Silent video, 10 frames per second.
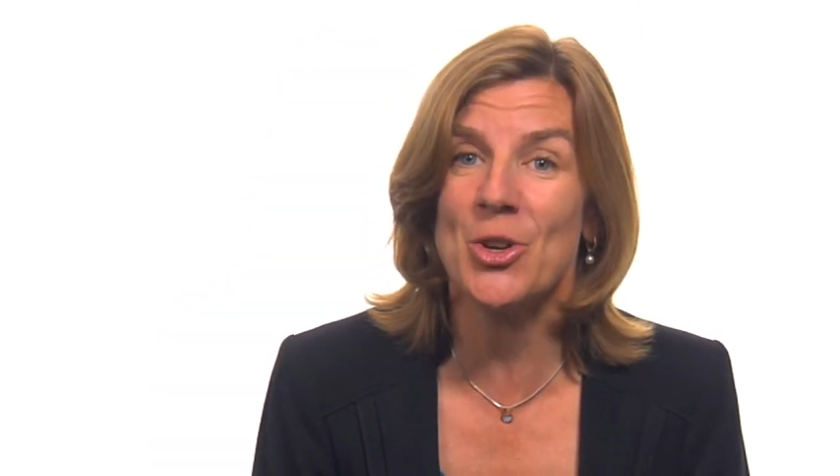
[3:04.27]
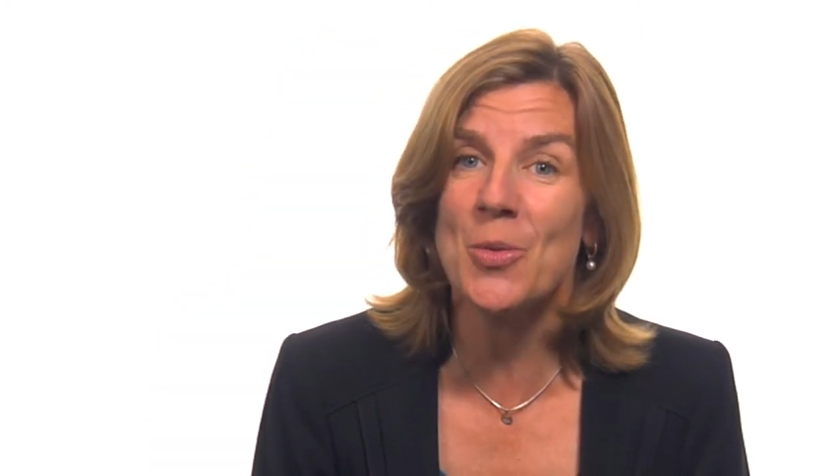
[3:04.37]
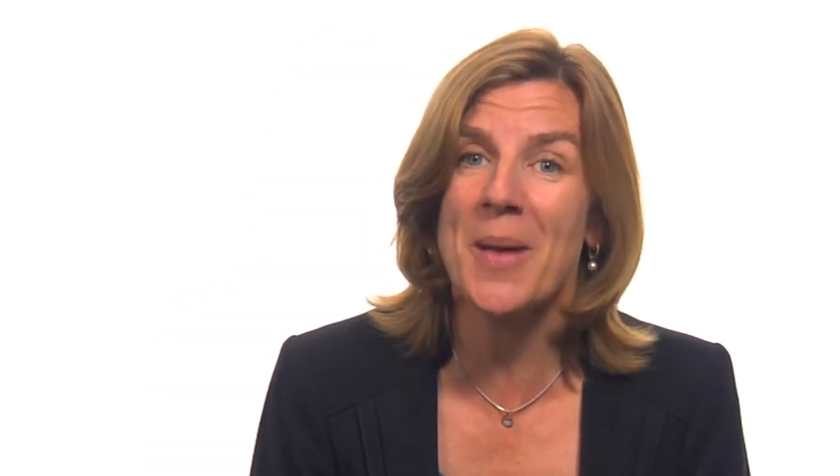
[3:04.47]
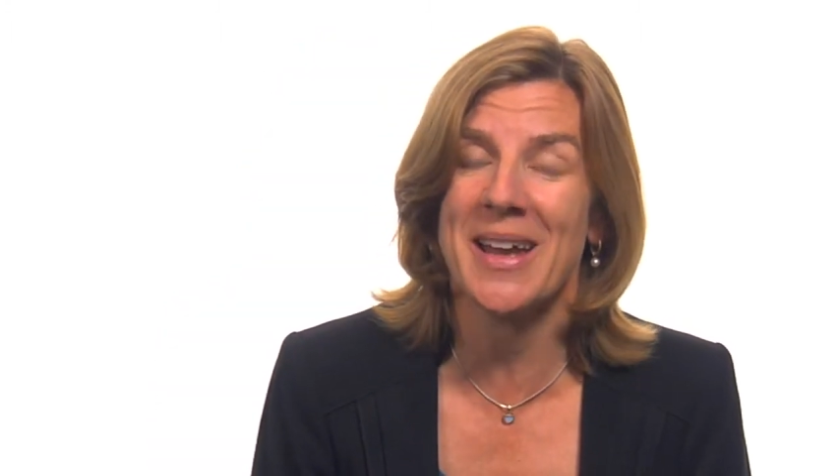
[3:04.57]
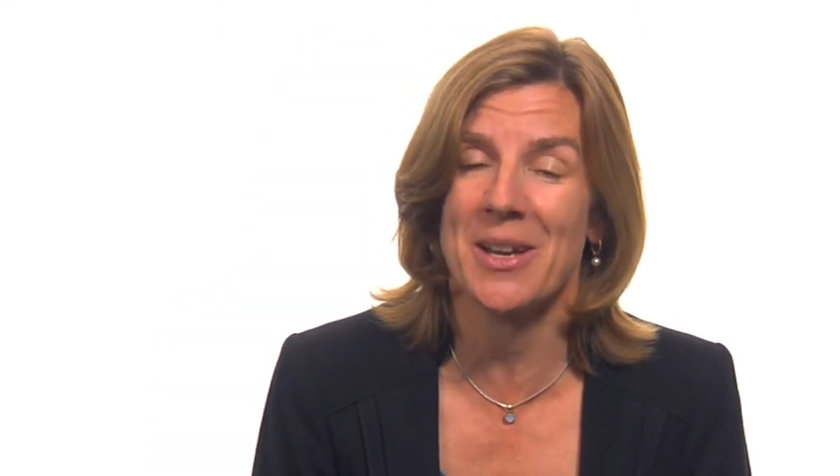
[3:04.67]

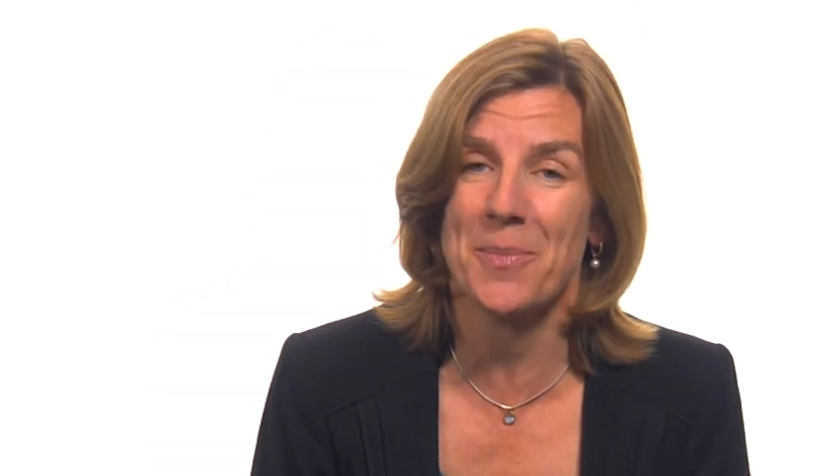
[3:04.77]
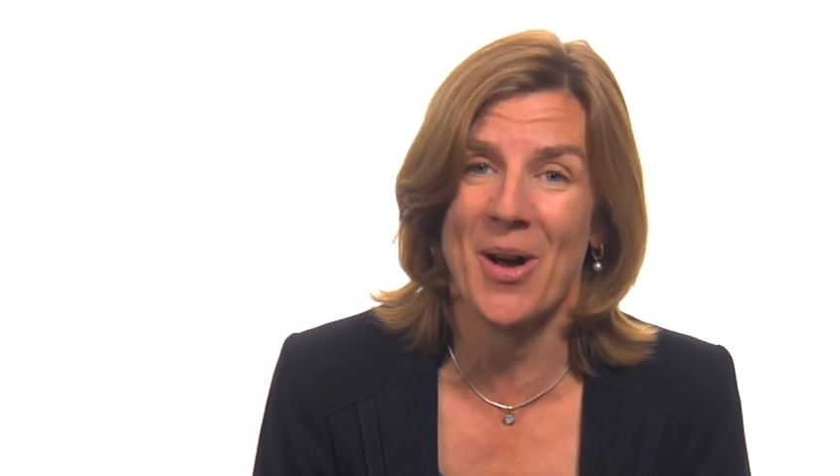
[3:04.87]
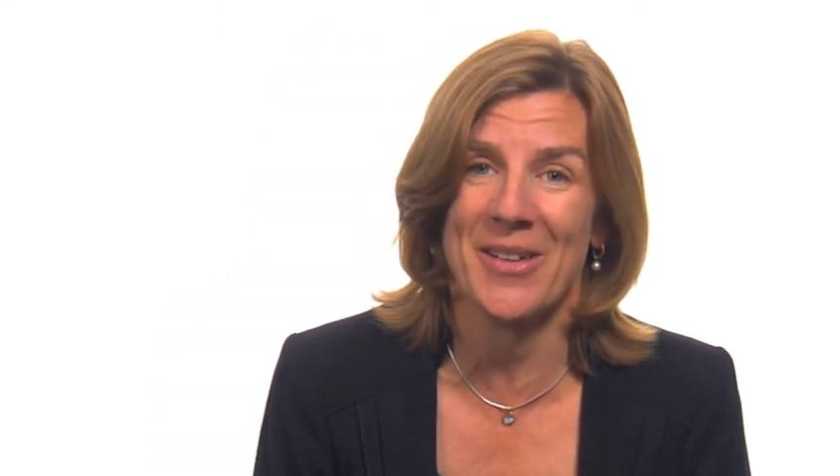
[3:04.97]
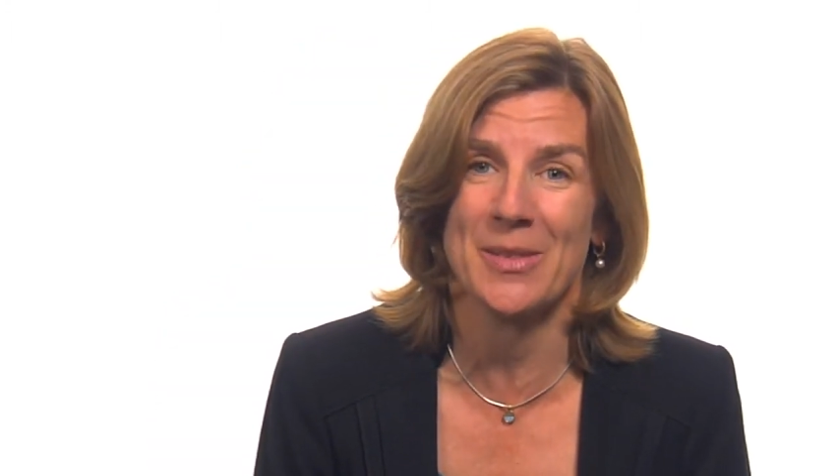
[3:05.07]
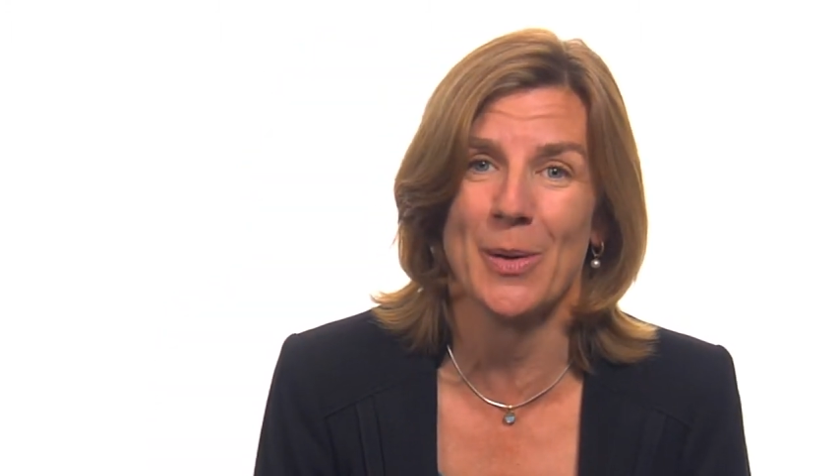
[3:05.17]
you make it
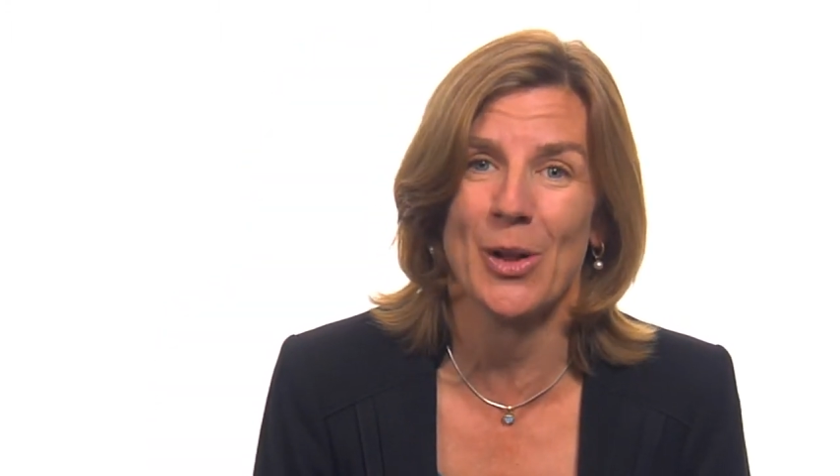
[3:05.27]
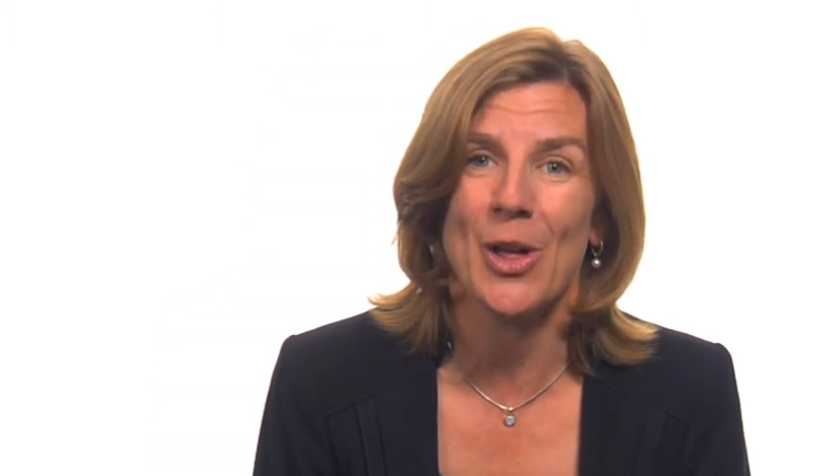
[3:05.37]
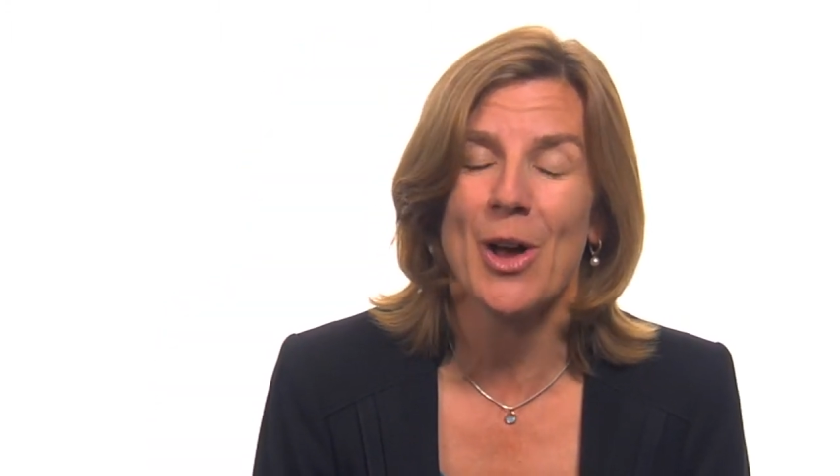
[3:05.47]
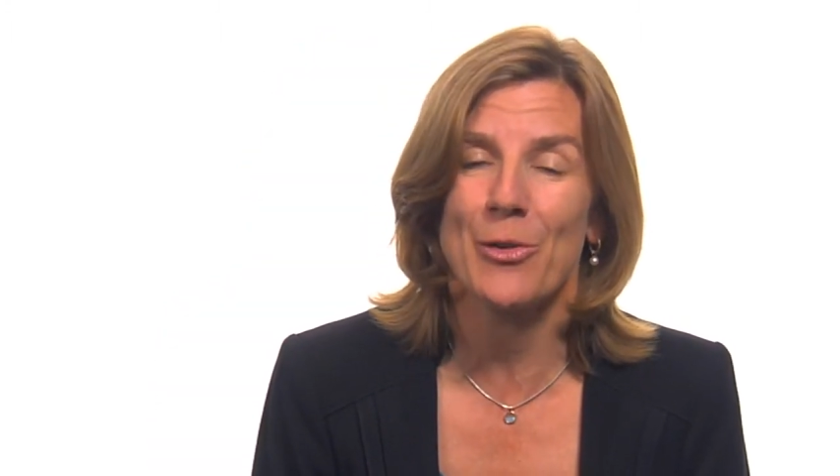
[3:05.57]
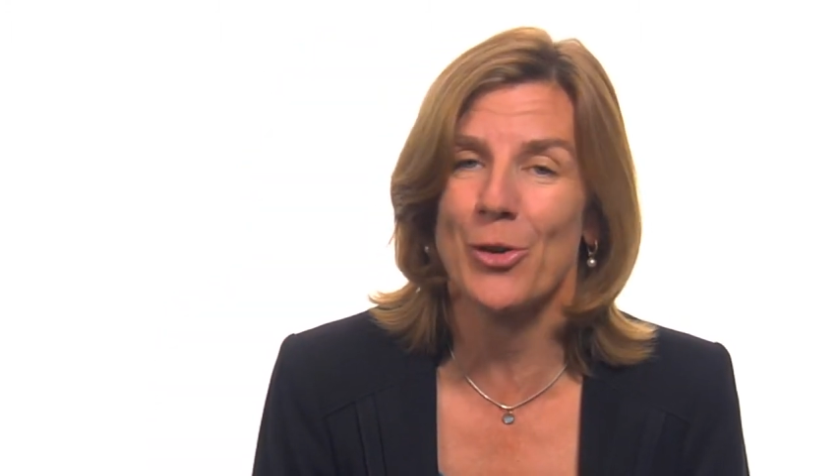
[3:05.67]
possible